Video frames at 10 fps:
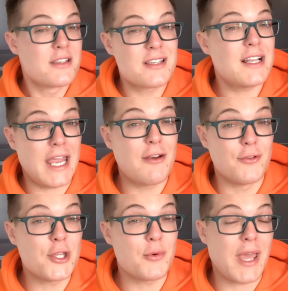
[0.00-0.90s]
Certainly here
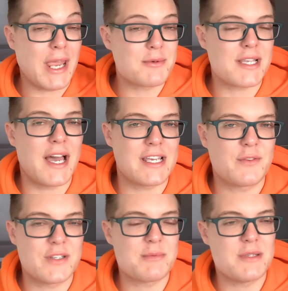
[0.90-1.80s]
in the UK, it was the
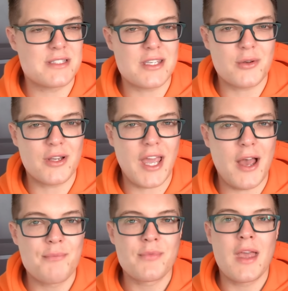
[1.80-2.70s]
highest vitamin C you could
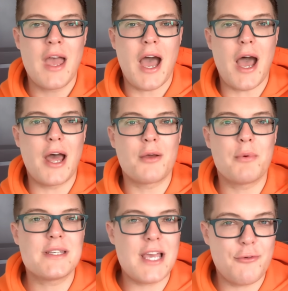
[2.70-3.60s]
get.
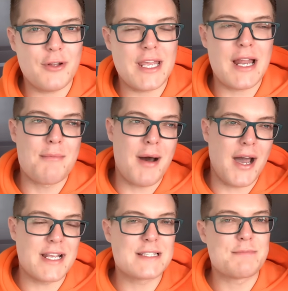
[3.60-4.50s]
We definitely in our
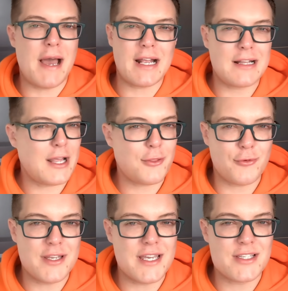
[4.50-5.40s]
minds back like
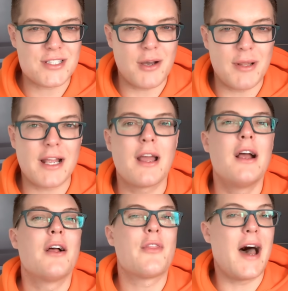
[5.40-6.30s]
3 years ago, were like
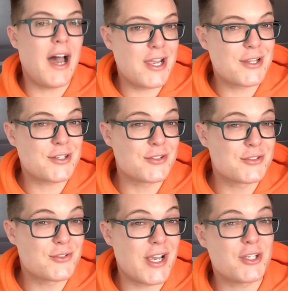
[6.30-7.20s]
the higher the
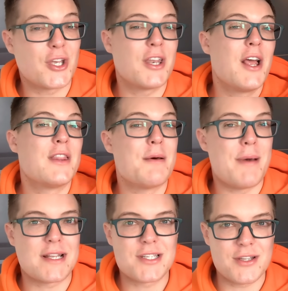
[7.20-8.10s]
concentration, the
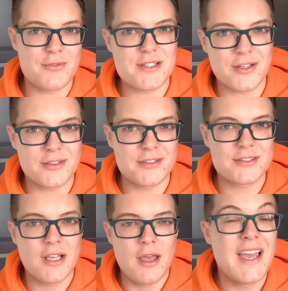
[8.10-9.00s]
better the results.